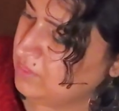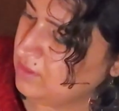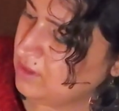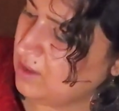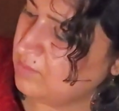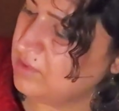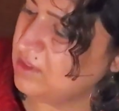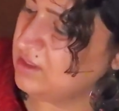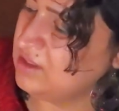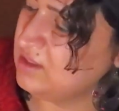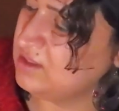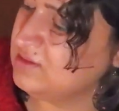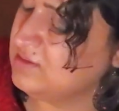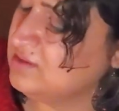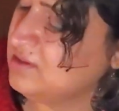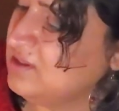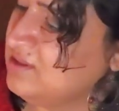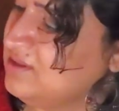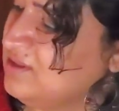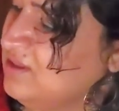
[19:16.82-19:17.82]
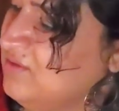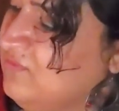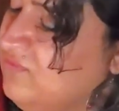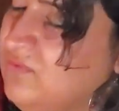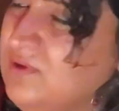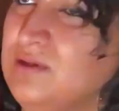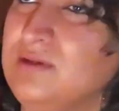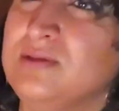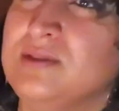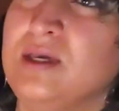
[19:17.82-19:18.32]
I mean, these days it
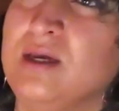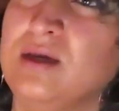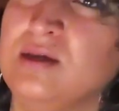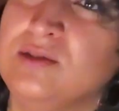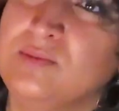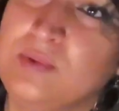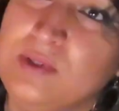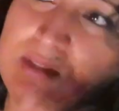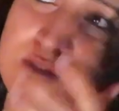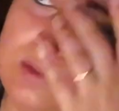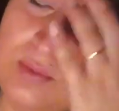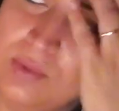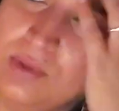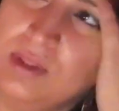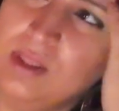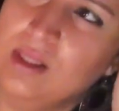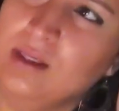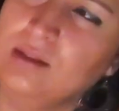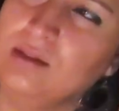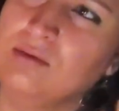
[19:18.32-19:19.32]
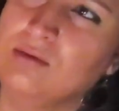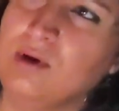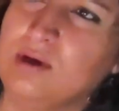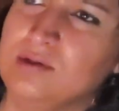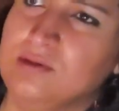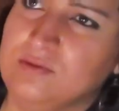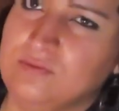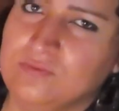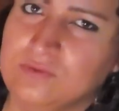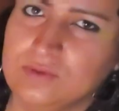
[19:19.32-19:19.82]
feels like, especially with like the
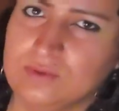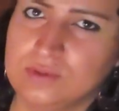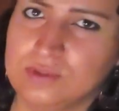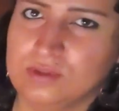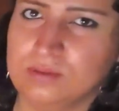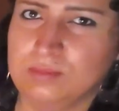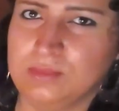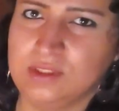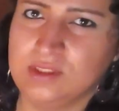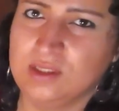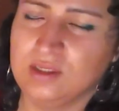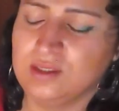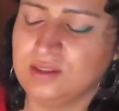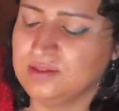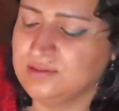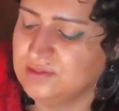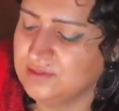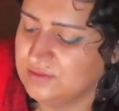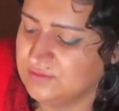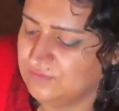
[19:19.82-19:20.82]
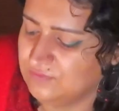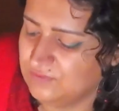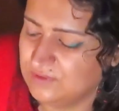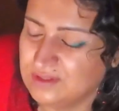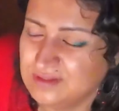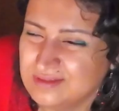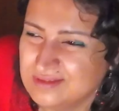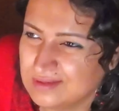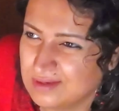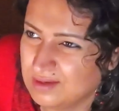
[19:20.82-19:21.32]
rise of social media, it just
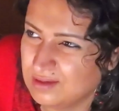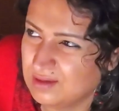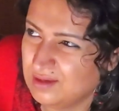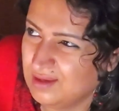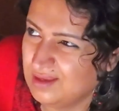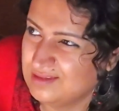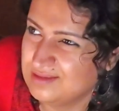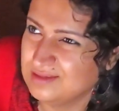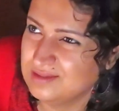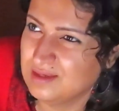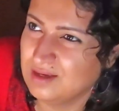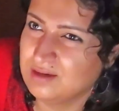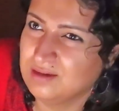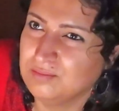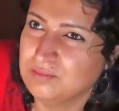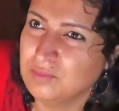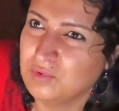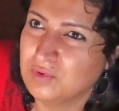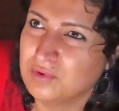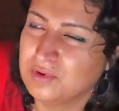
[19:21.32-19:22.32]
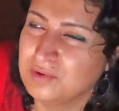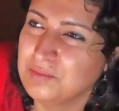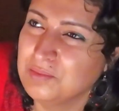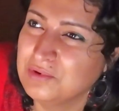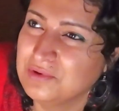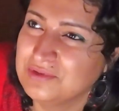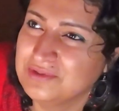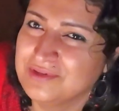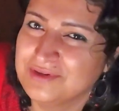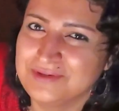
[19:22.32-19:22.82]
feels like it's getting more and
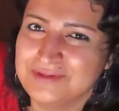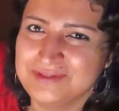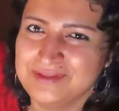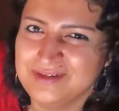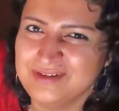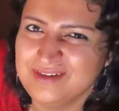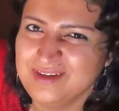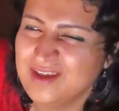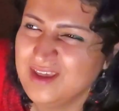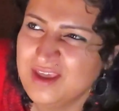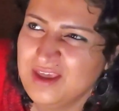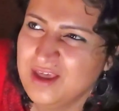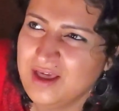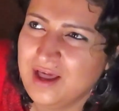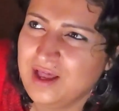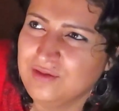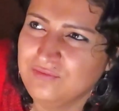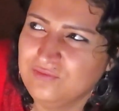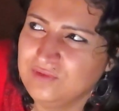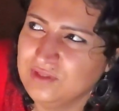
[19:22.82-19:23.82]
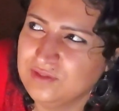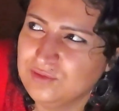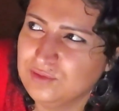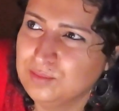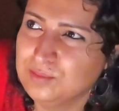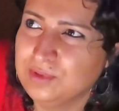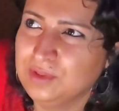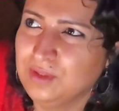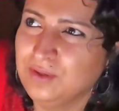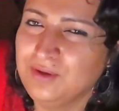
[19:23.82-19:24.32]
more toxic. I feel I
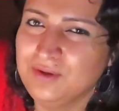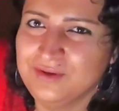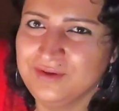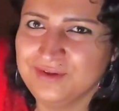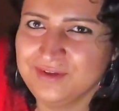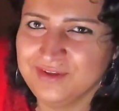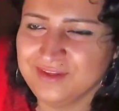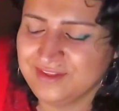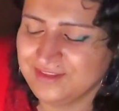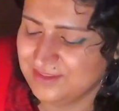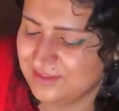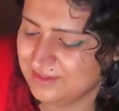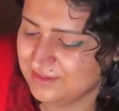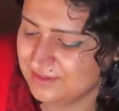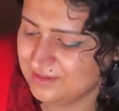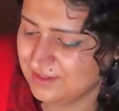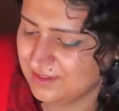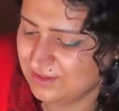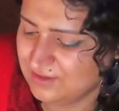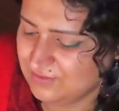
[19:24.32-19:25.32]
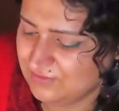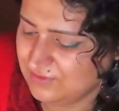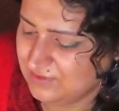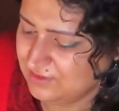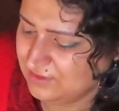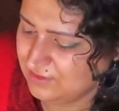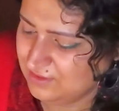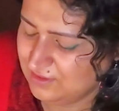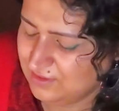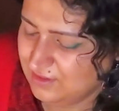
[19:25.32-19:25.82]
don't belong in this kind of
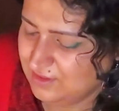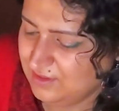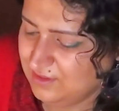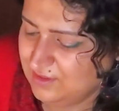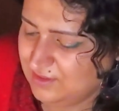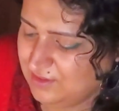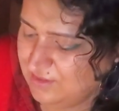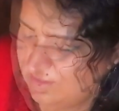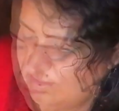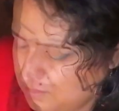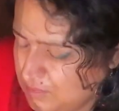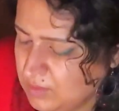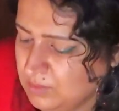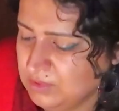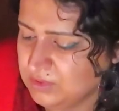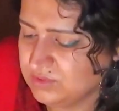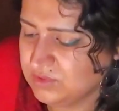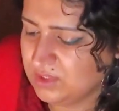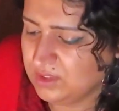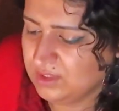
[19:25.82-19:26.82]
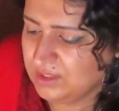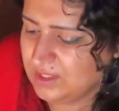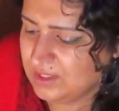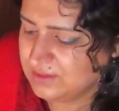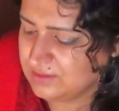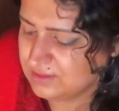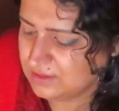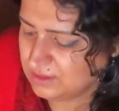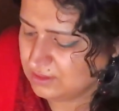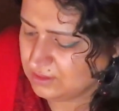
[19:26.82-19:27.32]
people trying to
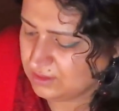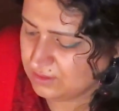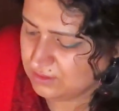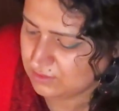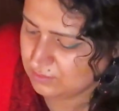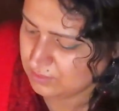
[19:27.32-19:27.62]
cancel other